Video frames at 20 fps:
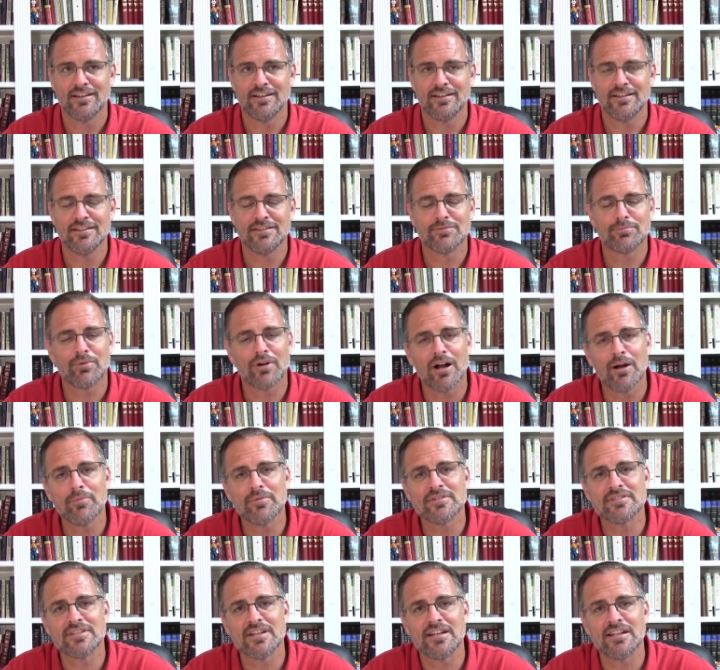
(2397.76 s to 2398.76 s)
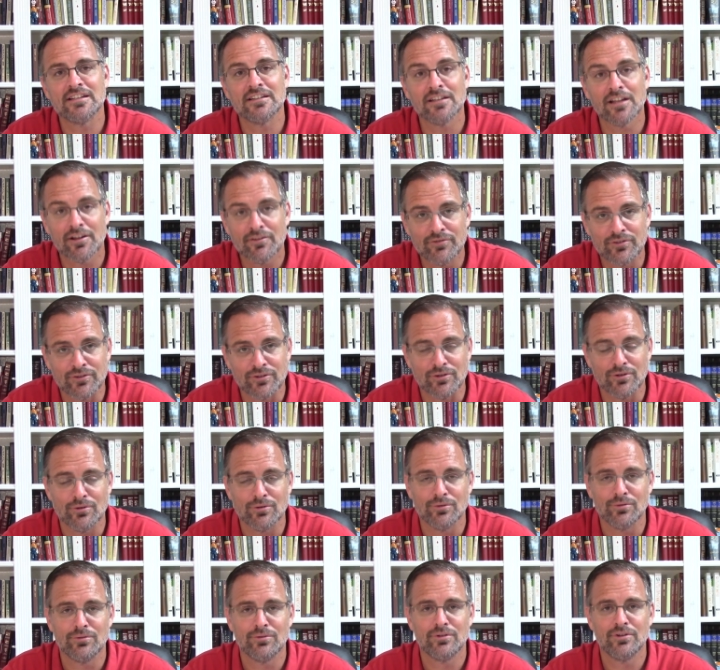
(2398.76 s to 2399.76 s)
He's promised that He loves you
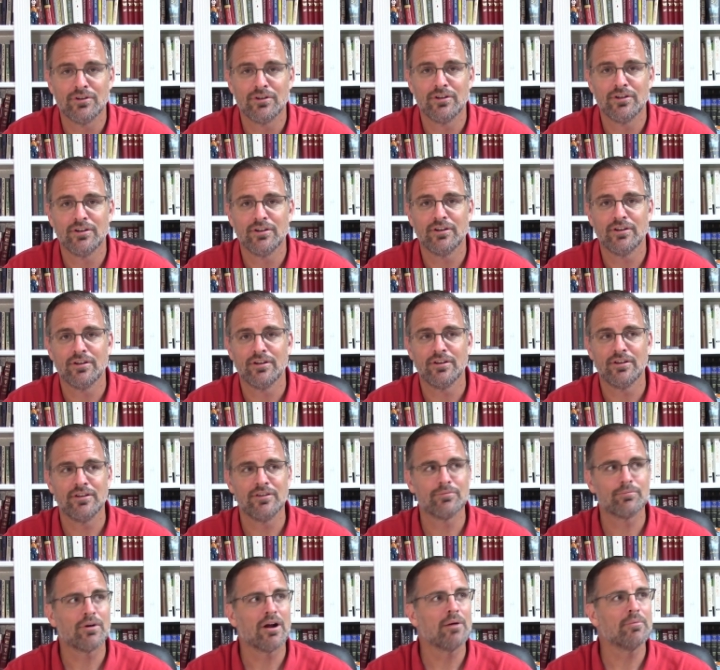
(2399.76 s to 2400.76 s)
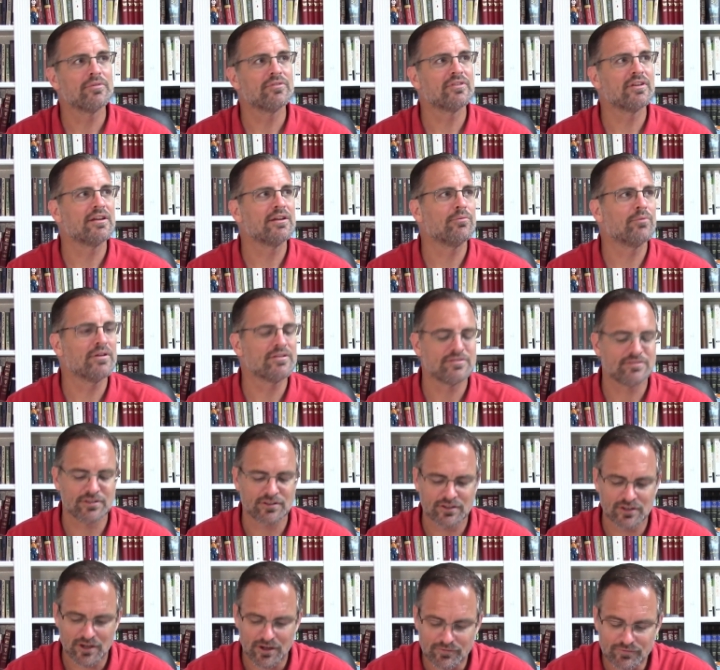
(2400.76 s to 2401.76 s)
He's promised that he wants to
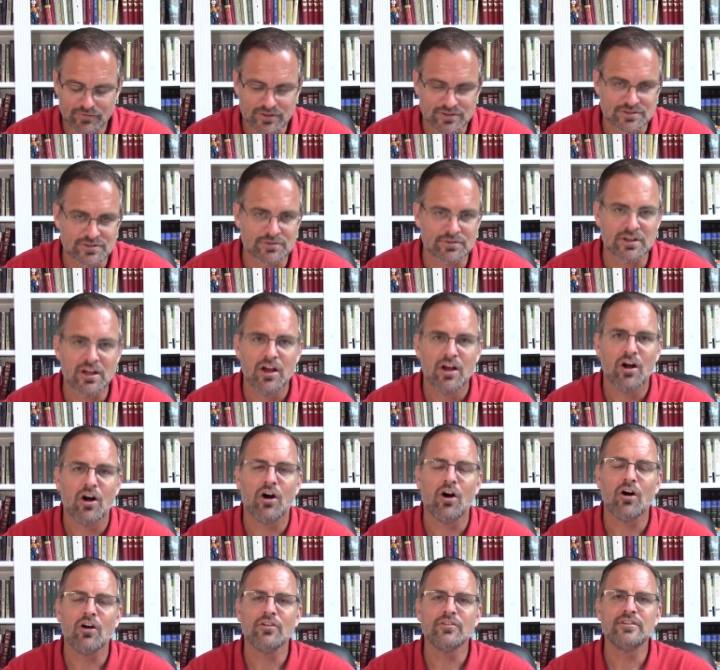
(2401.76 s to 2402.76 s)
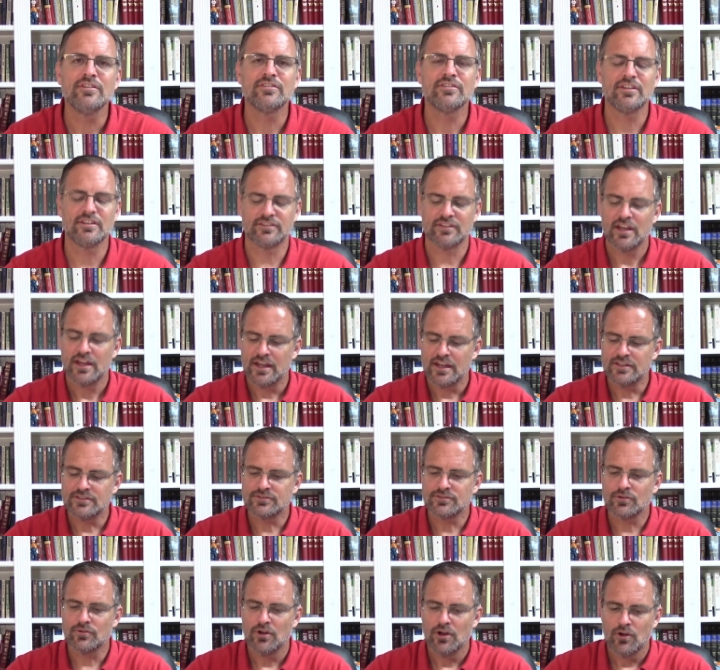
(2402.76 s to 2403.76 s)
comfort you. All these things. And so